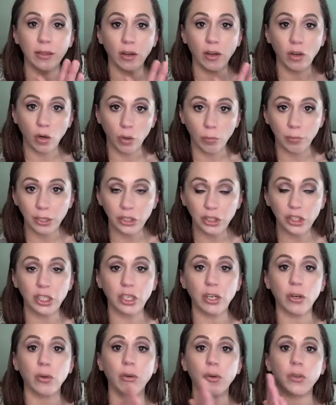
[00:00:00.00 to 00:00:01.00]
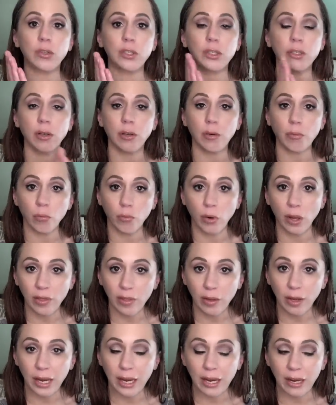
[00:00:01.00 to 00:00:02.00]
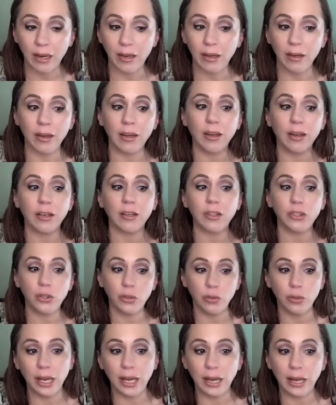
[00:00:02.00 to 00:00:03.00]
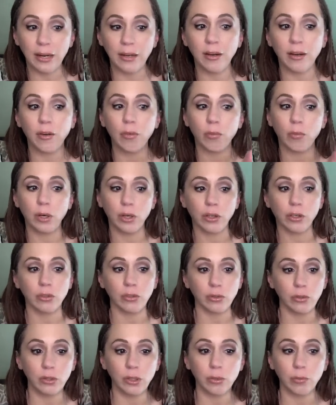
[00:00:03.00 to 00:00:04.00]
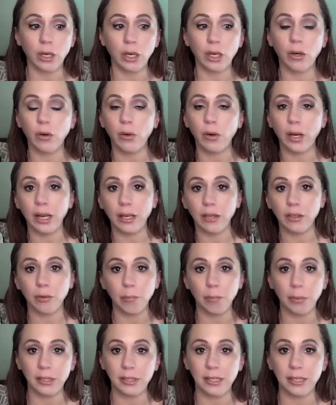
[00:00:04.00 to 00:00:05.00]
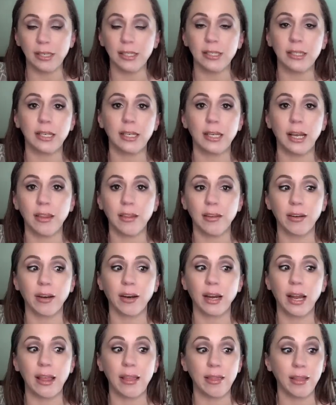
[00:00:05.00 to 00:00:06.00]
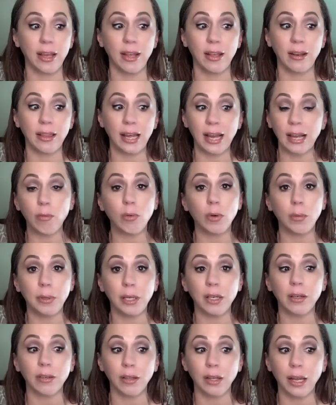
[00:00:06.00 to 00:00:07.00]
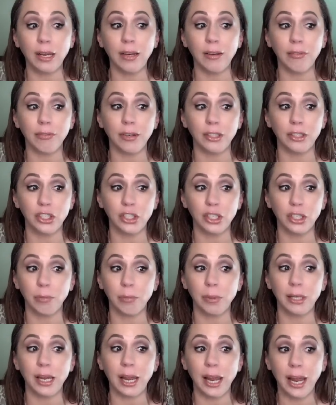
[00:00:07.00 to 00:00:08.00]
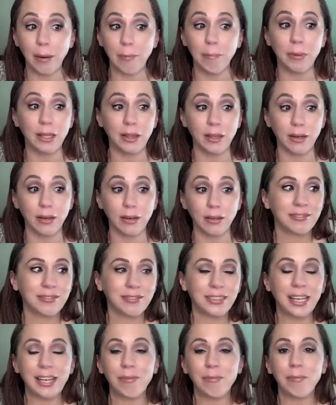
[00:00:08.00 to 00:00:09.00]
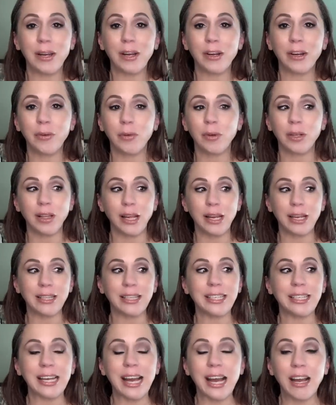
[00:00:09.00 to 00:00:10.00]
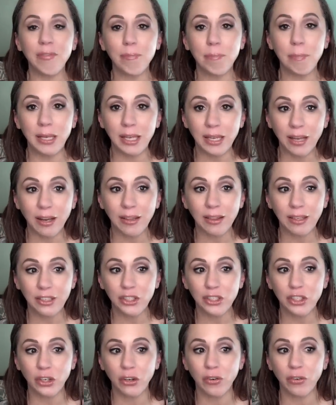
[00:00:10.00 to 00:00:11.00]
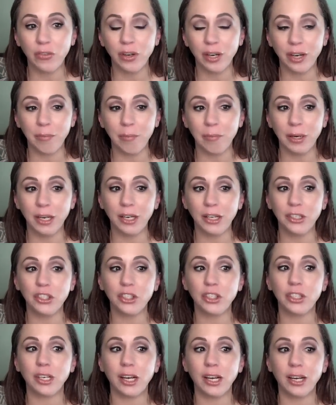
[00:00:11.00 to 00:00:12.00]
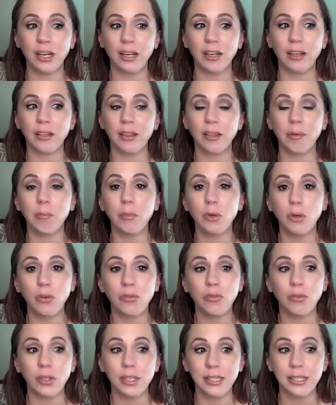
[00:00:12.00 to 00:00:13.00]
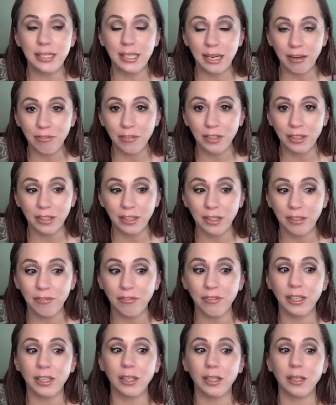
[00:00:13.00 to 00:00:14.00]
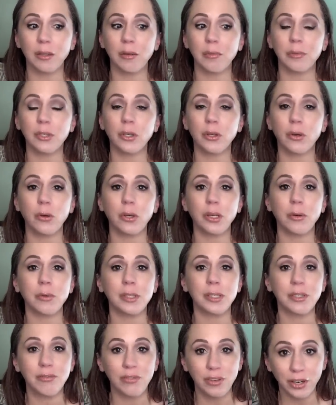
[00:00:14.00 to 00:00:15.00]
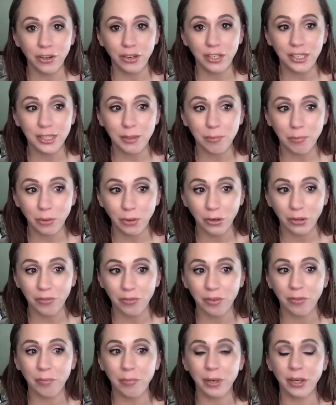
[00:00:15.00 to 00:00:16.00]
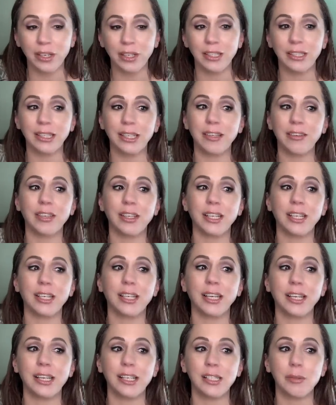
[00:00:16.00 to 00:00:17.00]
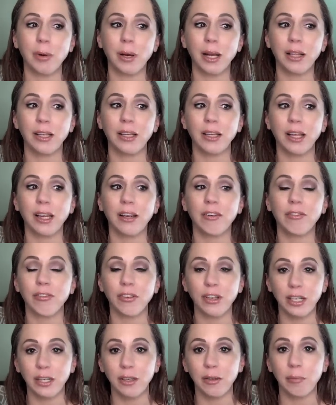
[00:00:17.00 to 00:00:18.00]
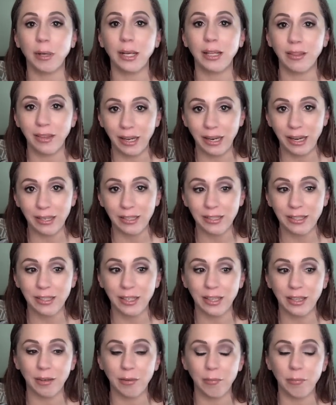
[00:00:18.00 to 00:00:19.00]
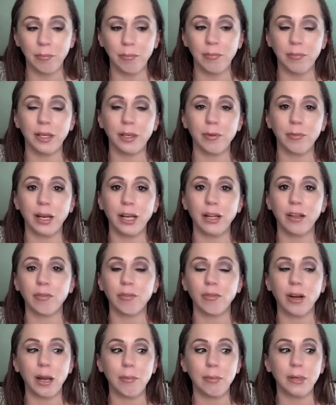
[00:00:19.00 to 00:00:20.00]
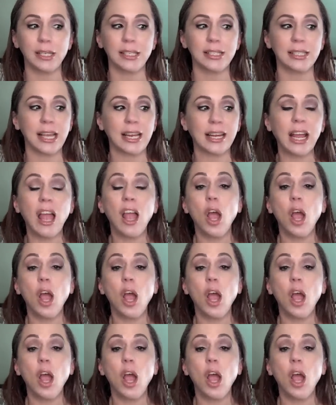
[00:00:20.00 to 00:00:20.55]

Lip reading: the home that she owns, run the inn, do that run her LuLaRoe and her business together, and then that will be her life, and she'll be happy there. And Meri will likely not be on the show very much. The move was definitely filmed. Kody was very supportive of Meri leaving, and he's probably like, freedom at last. And then meanwhile, Robyn is like,